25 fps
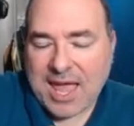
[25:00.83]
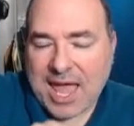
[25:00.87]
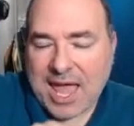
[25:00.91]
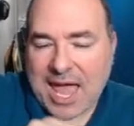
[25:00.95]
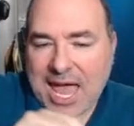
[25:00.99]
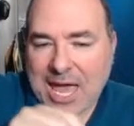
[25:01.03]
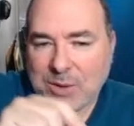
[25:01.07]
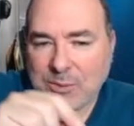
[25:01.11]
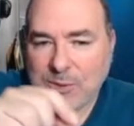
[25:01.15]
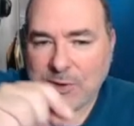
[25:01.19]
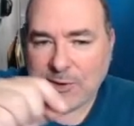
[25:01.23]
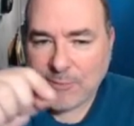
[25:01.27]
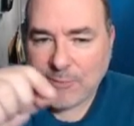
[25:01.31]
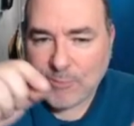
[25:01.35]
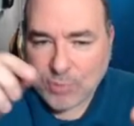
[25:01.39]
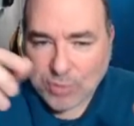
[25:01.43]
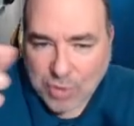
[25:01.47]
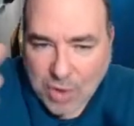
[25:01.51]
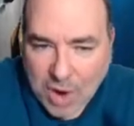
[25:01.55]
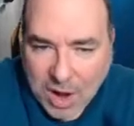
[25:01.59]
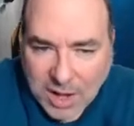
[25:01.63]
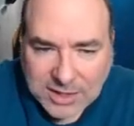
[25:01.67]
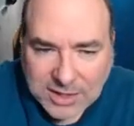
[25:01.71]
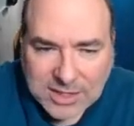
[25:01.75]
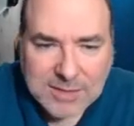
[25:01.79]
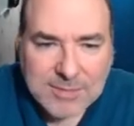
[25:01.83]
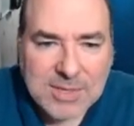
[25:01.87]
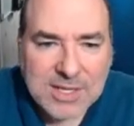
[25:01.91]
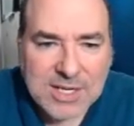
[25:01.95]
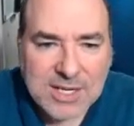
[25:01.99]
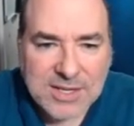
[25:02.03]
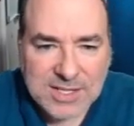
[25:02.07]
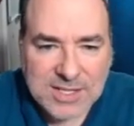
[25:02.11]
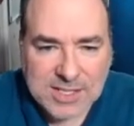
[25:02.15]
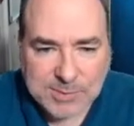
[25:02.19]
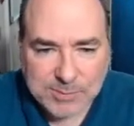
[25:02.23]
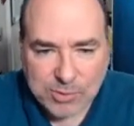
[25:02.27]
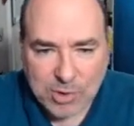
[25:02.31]
And we've brought them
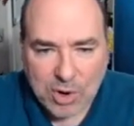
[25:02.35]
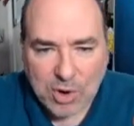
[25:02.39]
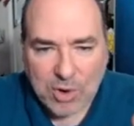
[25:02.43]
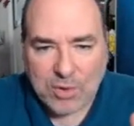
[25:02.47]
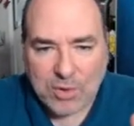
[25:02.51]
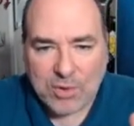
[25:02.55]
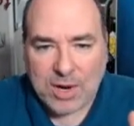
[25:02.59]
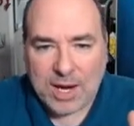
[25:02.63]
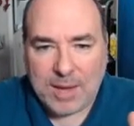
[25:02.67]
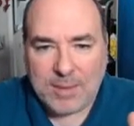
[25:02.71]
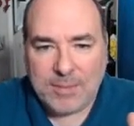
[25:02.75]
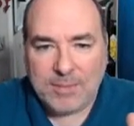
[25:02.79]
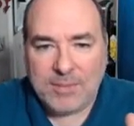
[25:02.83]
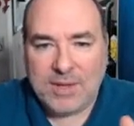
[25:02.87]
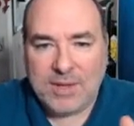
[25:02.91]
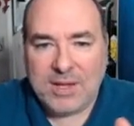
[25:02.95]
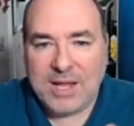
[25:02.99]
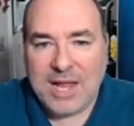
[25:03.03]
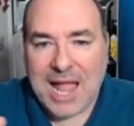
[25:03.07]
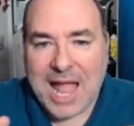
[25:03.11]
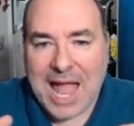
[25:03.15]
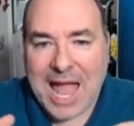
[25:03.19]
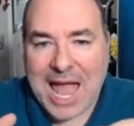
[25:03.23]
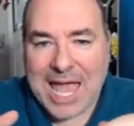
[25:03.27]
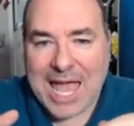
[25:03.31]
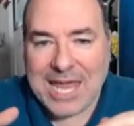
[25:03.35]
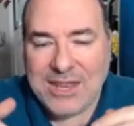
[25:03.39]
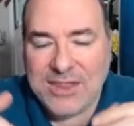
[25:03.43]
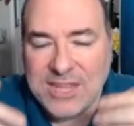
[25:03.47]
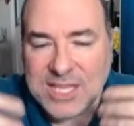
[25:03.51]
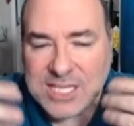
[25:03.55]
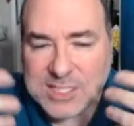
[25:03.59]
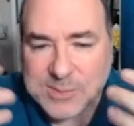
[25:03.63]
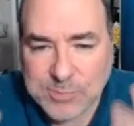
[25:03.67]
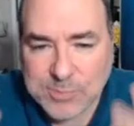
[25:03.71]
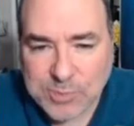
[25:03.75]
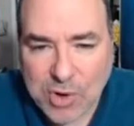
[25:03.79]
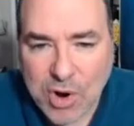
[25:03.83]
into this program, and
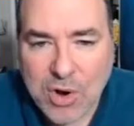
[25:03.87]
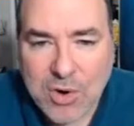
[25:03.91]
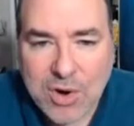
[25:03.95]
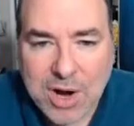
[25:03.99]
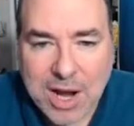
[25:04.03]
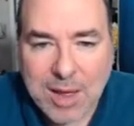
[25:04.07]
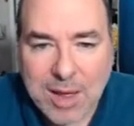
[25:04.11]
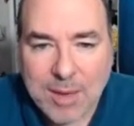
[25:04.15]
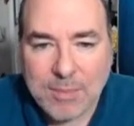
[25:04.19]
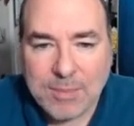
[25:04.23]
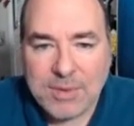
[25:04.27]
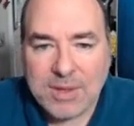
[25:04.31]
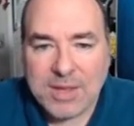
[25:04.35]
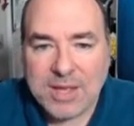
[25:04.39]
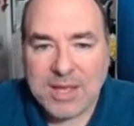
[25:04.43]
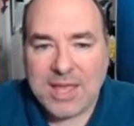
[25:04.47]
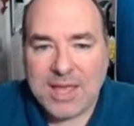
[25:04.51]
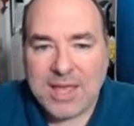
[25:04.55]
this program